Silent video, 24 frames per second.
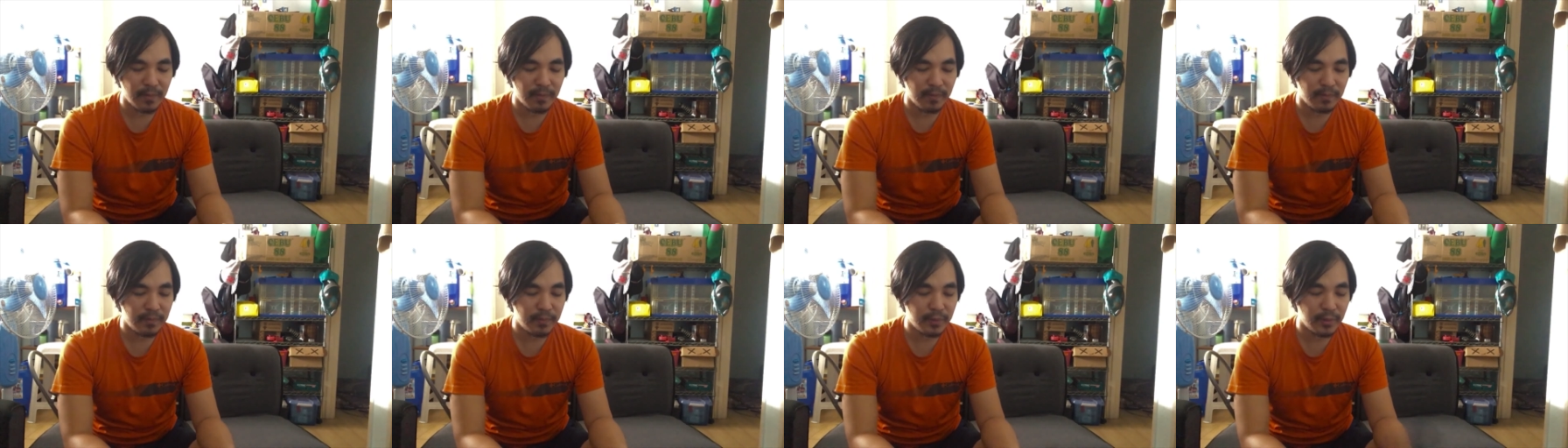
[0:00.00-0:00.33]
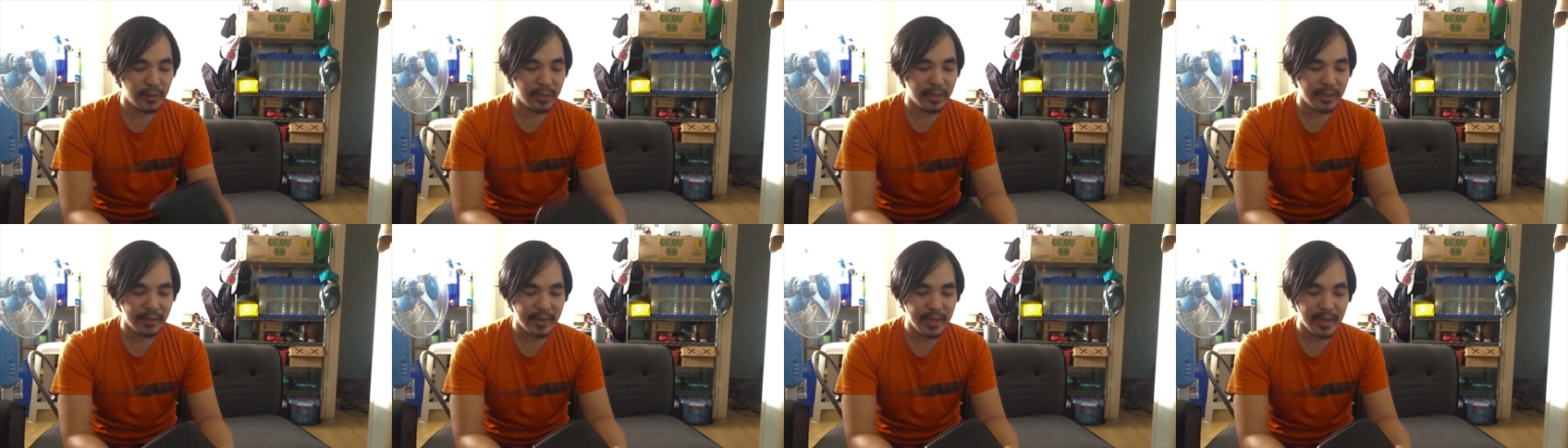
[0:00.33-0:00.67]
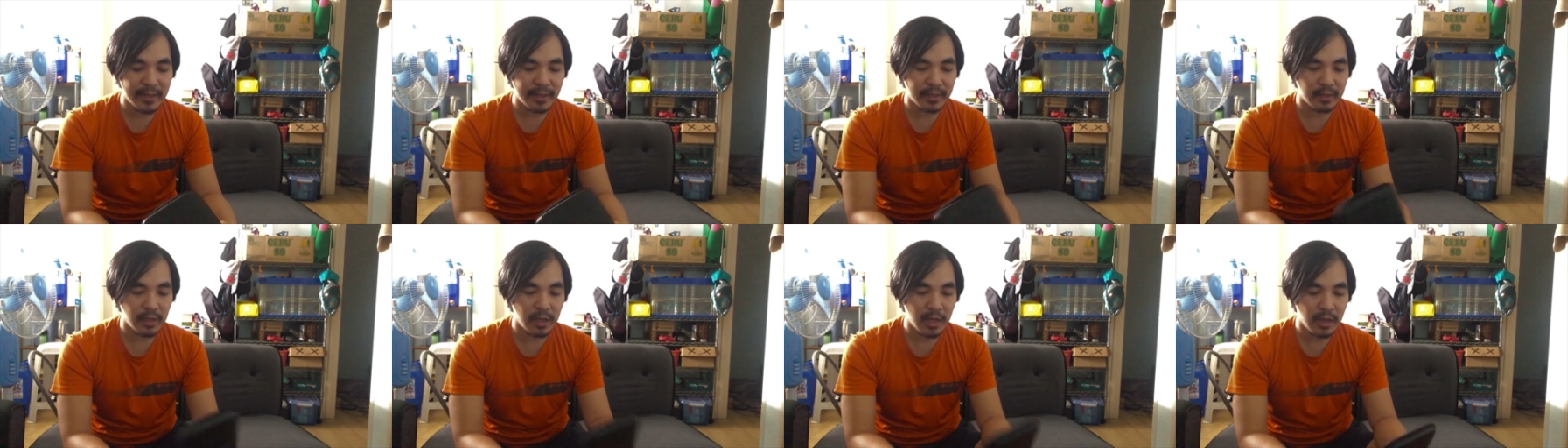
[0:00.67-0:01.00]
putting that
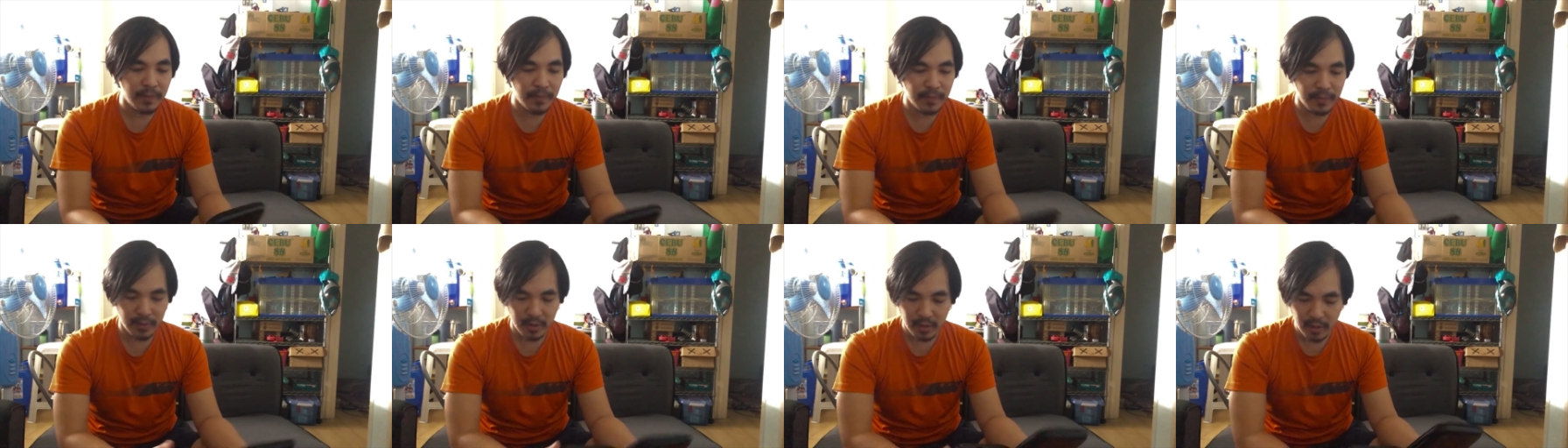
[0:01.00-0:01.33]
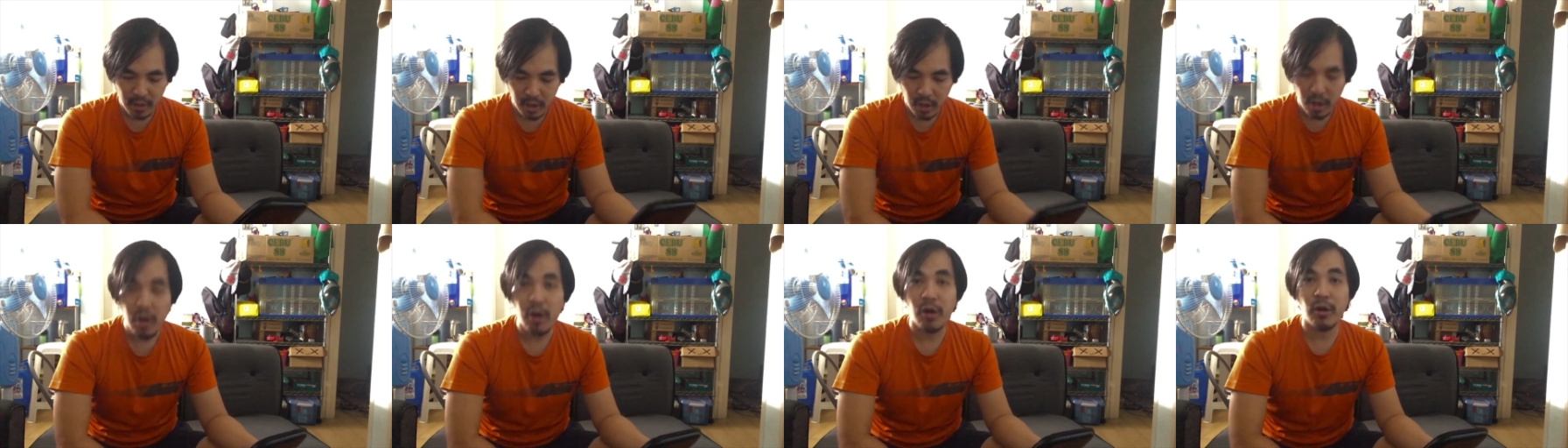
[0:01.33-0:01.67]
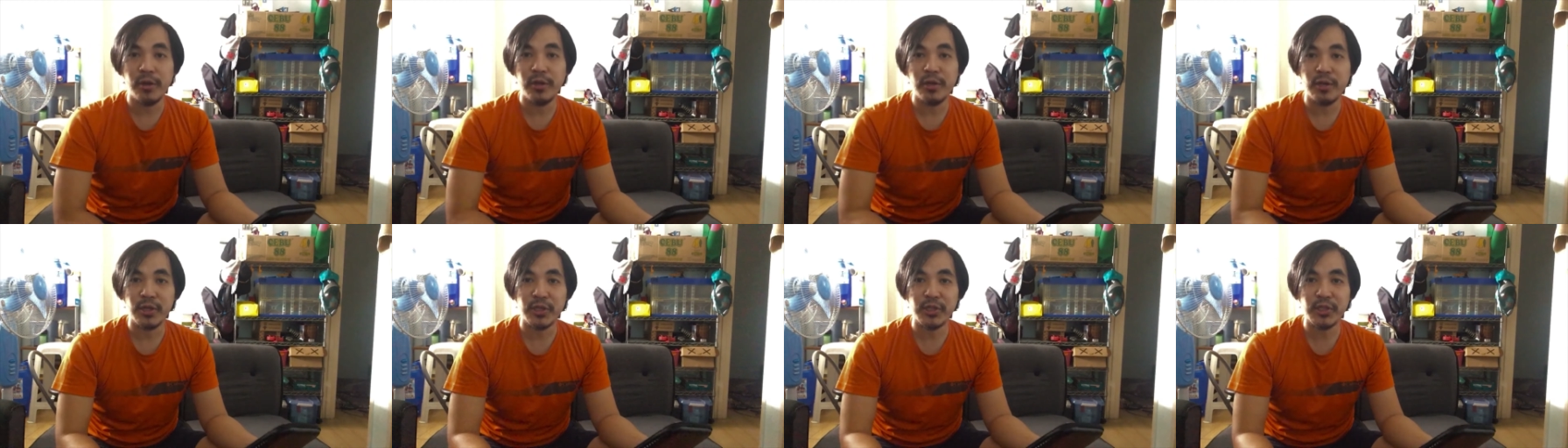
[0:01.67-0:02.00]
up on
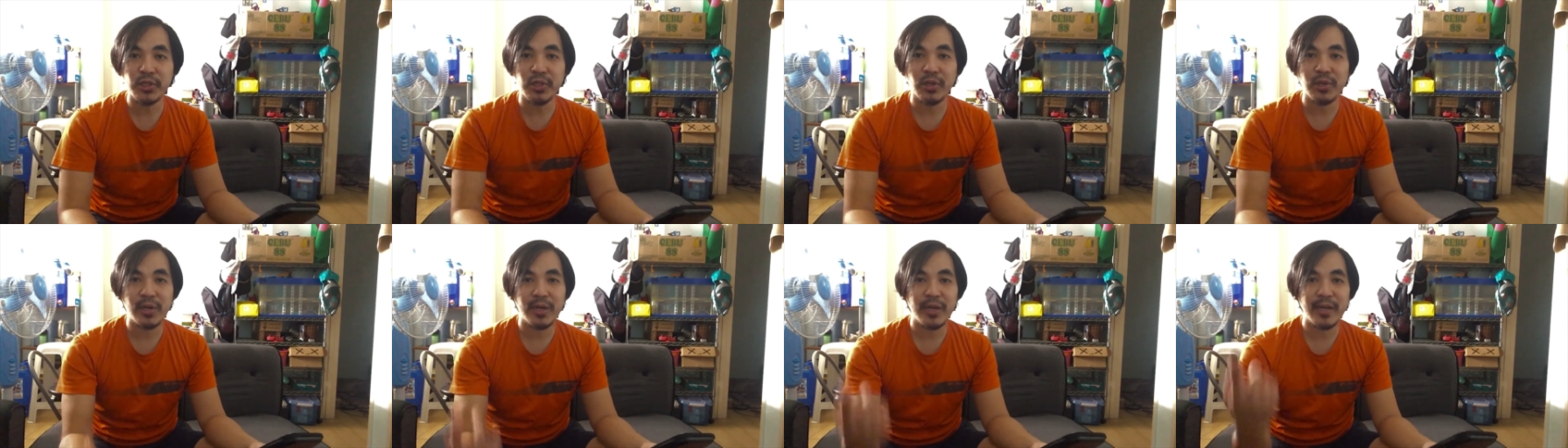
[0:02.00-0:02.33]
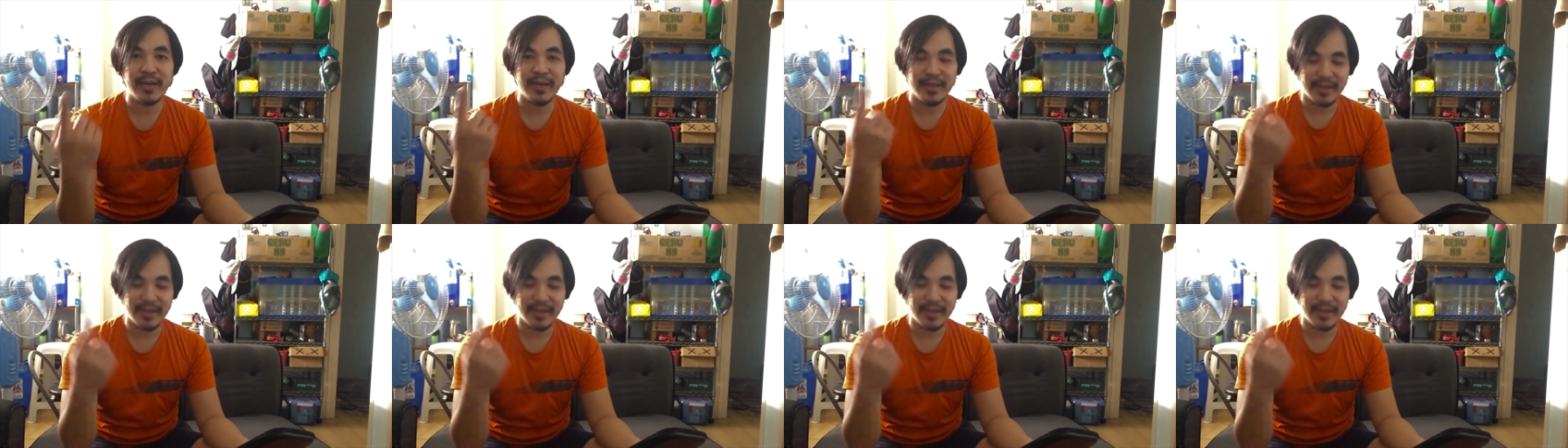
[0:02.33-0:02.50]
your store,